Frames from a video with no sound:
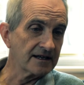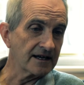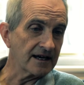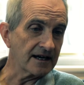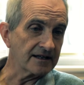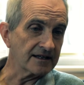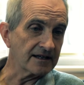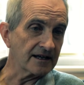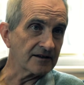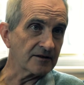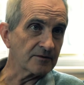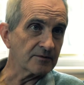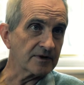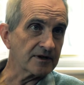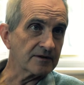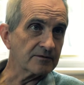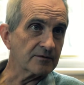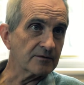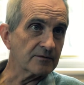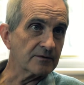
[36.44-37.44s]
and the other
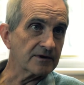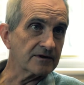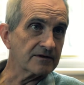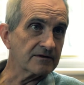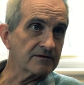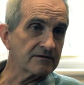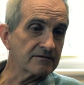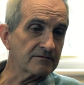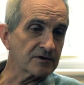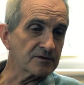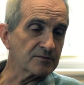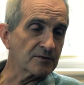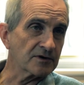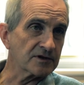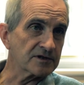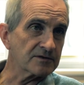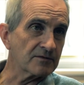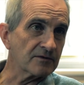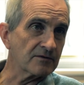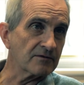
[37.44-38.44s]
people with
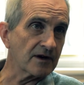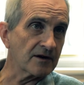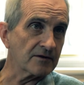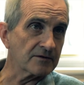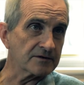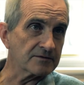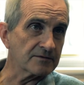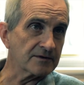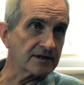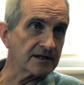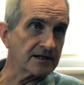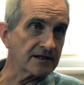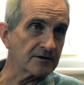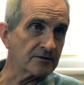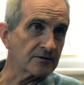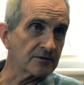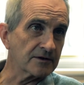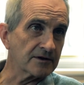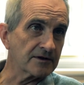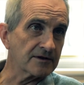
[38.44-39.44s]
responsible roles within the
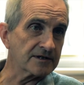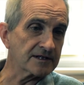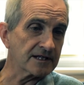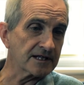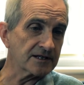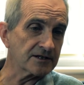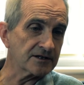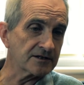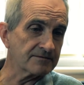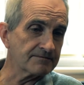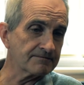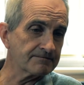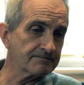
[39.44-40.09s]
organisation.